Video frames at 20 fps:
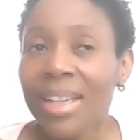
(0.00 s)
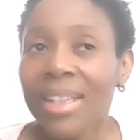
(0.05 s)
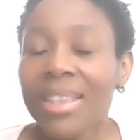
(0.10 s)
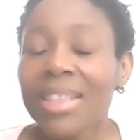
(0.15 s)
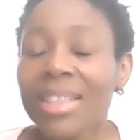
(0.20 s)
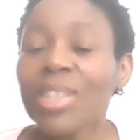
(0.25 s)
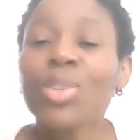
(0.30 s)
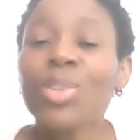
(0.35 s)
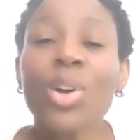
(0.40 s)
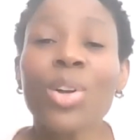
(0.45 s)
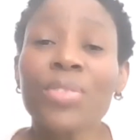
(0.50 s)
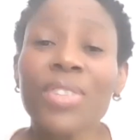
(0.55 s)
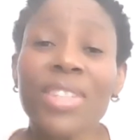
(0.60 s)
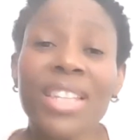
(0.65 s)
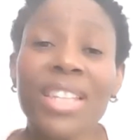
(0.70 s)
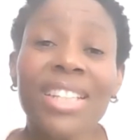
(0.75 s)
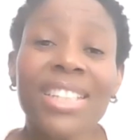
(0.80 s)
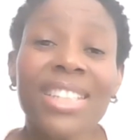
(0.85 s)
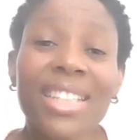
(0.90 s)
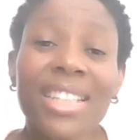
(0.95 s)
these
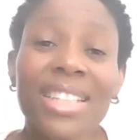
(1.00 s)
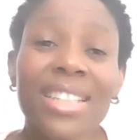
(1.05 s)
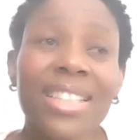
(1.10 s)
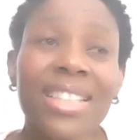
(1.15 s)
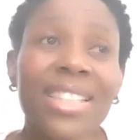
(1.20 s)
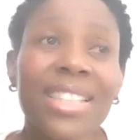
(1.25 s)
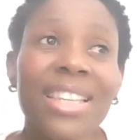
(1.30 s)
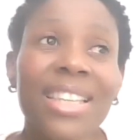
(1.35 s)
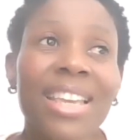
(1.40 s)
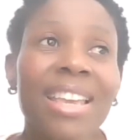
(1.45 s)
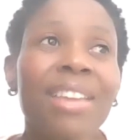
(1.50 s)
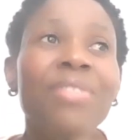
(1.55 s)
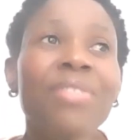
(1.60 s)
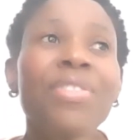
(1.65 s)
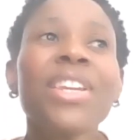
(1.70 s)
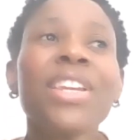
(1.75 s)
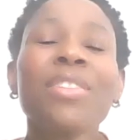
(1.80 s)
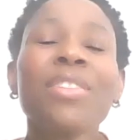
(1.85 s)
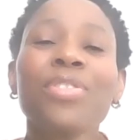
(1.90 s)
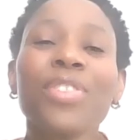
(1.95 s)
conversations,
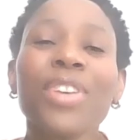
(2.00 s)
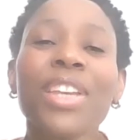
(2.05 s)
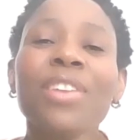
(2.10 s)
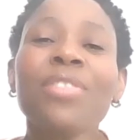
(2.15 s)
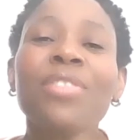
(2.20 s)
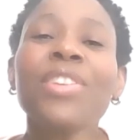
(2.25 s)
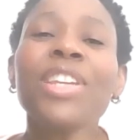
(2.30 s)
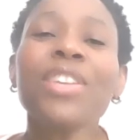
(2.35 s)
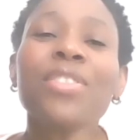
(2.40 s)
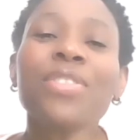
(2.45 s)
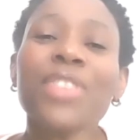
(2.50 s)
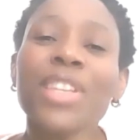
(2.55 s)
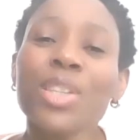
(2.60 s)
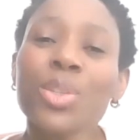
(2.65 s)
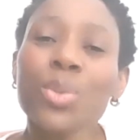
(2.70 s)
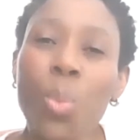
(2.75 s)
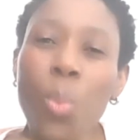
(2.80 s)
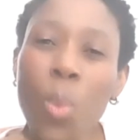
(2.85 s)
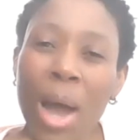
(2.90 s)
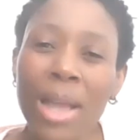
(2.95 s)
even if
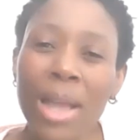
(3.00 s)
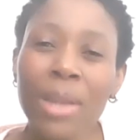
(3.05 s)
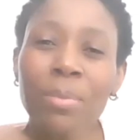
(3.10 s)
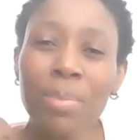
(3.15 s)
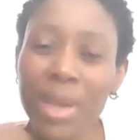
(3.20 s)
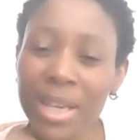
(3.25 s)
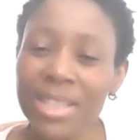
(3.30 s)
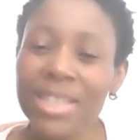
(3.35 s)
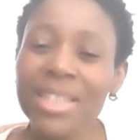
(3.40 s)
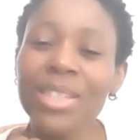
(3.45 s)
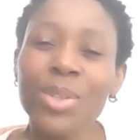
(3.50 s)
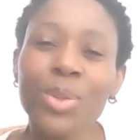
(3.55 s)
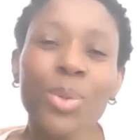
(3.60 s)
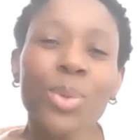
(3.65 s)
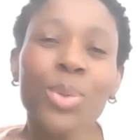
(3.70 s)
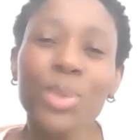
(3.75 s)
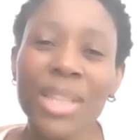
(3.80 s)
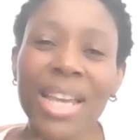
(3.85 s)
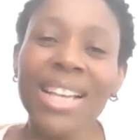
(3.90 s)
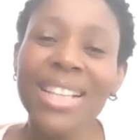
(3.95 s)
there's one person
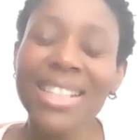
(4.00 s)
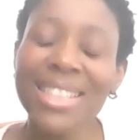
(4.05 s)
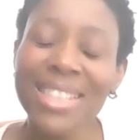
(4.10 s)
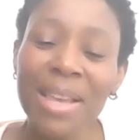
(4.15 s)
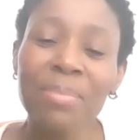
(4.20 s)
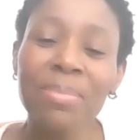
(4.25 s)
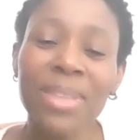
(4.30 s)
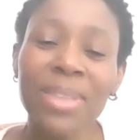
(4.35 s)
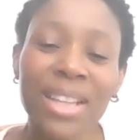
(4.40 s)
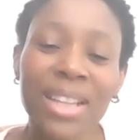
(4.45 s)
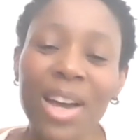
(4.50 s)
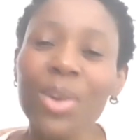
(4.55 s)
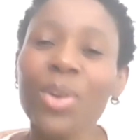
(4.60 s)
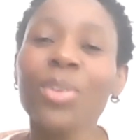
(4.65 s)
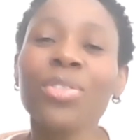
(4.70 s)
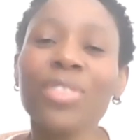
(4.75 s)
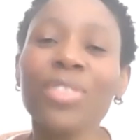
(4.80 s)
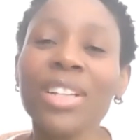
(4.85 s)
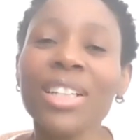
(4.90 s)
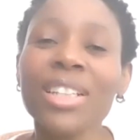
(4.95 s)
who takes something out
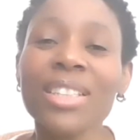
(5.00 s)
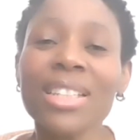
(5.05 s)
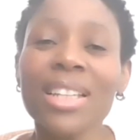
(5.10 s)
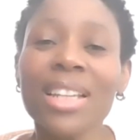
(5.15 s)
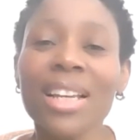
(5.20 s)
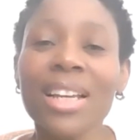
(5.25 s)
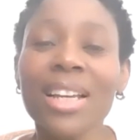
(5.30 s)
of it,